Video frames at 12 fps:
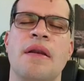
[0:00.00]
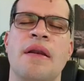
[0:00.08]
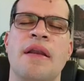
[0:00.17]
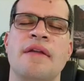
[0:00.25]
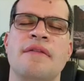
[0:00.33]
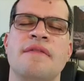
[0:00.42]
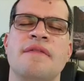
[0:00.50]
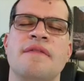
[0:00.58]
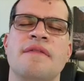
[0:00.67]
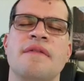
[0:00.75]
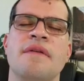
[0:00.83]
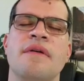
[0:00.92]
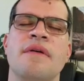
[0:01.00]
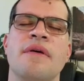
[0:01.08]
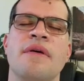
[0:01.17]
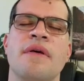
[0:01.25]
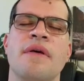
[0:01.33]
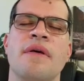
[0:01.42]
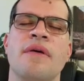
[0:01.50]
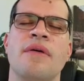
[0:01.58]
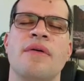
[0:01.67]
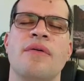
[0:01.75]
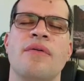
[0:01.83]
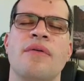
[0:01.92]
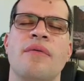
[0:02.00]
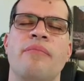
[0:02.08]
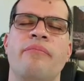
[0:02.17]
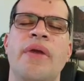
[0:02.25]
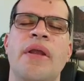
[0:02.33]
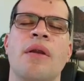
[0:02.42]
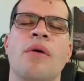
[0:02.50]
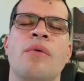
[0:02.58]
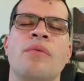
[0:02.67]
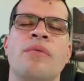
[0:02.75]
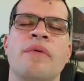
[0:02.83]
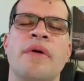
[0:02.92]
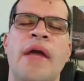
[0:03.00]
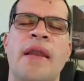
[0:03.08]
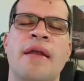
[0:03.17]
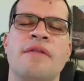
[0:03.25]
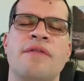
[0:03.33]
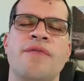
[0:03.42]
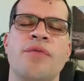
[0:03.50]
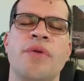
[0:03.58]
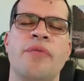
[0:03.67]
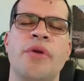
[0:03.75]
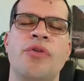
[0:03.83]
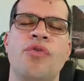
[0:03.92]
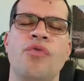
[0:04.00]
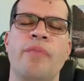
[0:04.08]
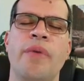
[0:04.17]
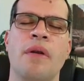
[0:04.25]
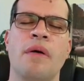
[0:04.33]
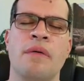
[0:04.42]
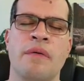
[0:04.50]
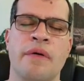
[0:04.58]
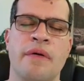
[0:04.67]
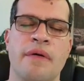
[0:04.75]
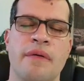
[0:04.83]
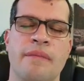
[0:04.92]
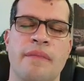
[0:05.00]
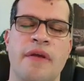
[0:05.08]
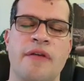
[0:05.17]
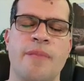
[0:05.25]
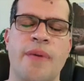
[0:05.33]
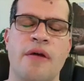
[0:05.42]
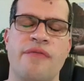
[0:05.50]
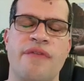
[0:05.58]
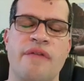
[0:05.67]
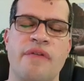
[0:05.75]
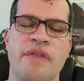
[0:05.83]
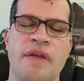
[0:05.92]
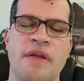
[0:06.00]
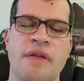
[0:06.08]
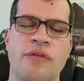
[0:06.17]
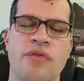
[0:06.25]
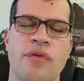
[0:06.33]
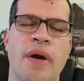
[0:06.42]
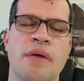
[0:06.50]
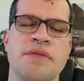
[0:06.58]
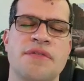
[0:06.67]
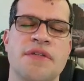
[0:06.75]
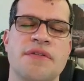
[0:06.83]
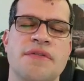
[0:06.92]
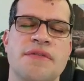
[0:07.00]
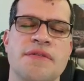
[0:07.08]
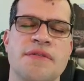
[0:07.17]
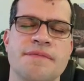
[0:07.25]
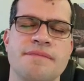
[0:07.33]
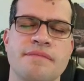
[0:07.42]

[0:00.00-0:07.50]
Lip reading: Let's belong and let's feel that we do belong as part of everything that surrounds us.